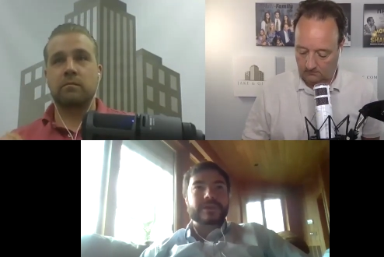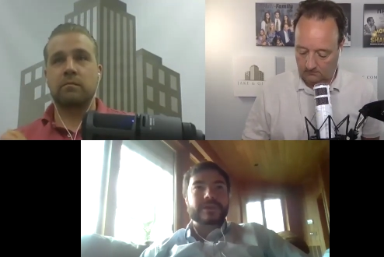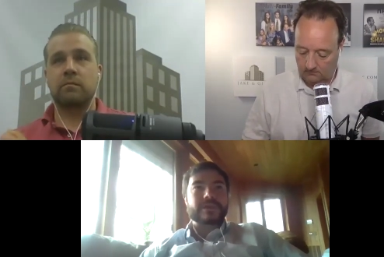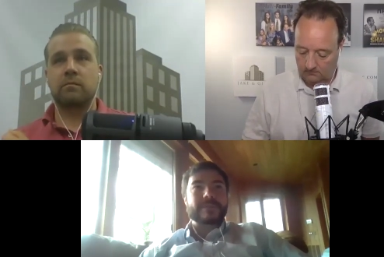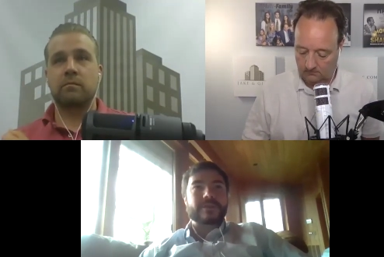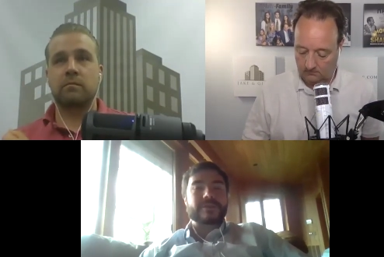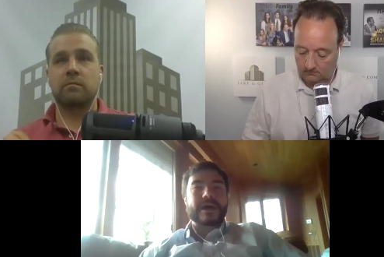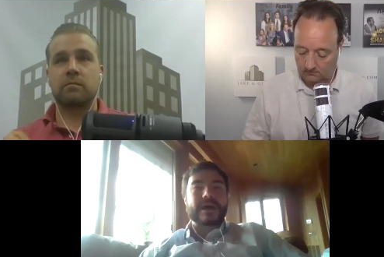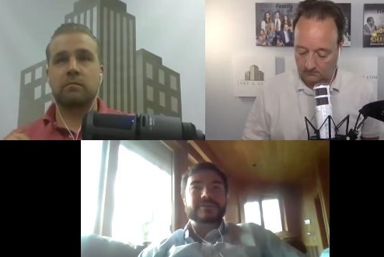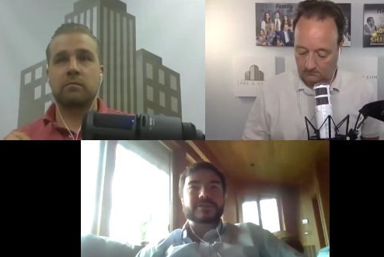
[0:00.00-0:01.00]
Speaker 1: thinking about
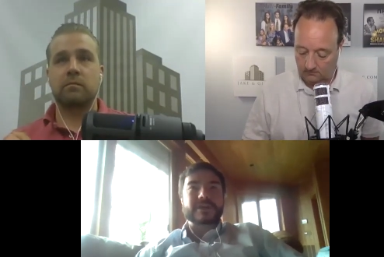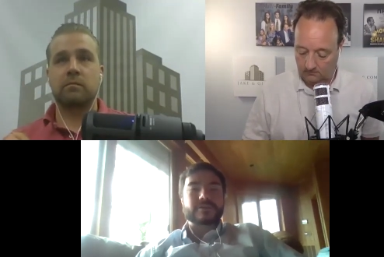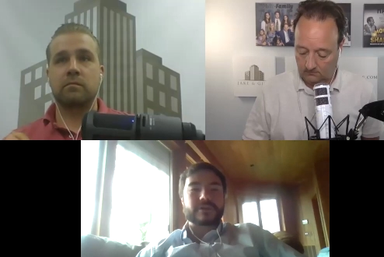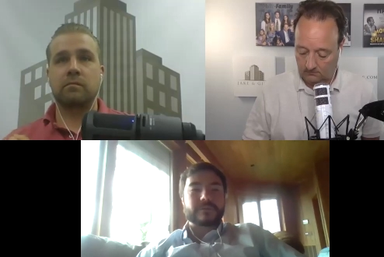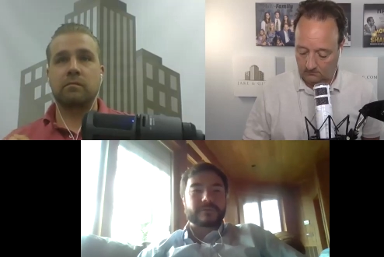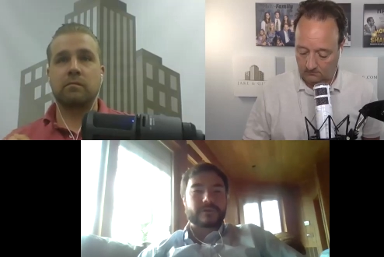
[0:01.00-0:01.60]
that trajectory